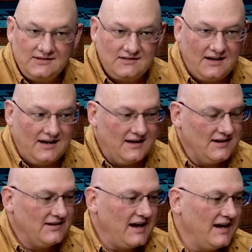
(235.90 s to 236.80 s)

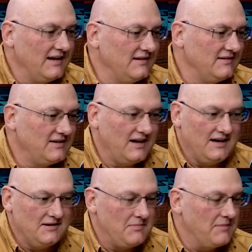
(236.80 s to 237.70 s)
uh, and
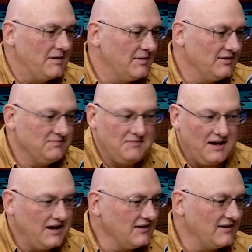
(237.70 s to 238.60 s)
uh, I remember
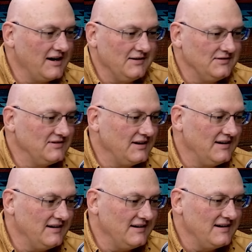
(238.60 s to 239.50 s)
kicking around.
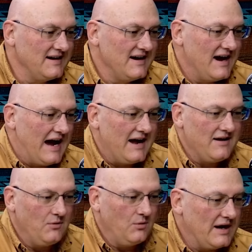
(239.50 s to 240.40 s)
Uh, I
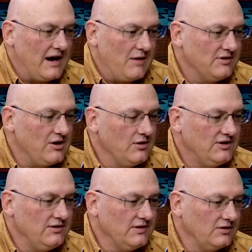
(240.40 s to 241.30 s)
when I, would go
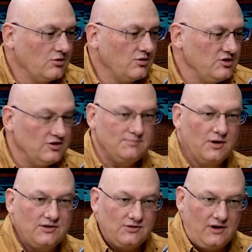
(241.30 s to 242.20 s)
to the local used
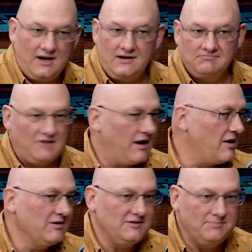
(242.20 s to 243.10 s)
bookstore. I'm
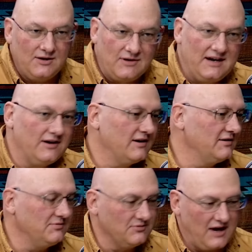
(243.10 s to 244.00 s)
always a big reader,
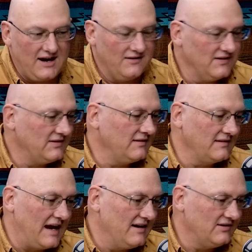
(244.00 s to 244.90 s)
writer, and this and
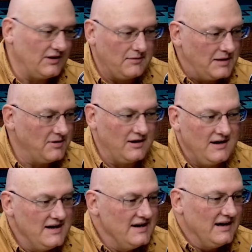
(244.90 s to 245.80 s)
that. And so I remember
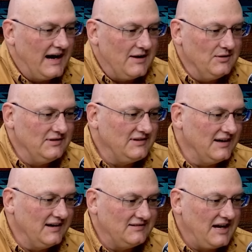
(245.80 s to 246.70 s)
I would
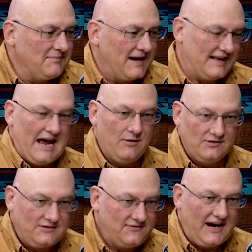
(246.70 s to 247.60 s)
uh, take my
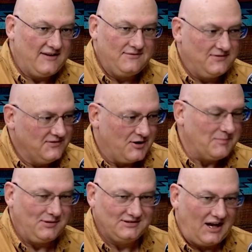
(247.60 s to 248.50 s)
allowance, five
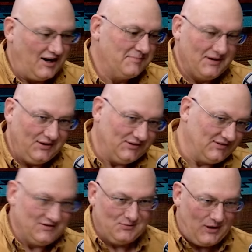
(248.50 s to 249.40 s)
crumpled dollar bills,
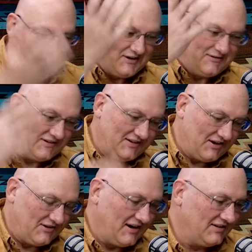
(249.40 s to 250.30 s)
and walk over
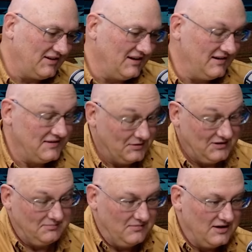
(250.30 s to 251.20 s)
across the. There was
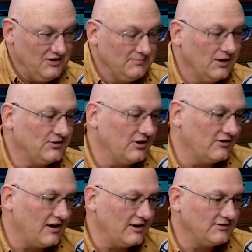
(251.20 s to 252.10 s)
a used bookstore
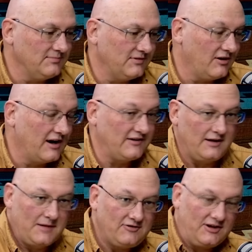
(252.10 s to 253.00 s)
across from Corrales
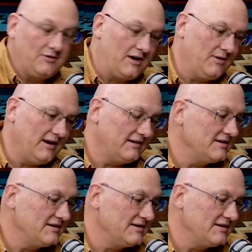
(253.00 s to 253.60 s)
Elementary where I went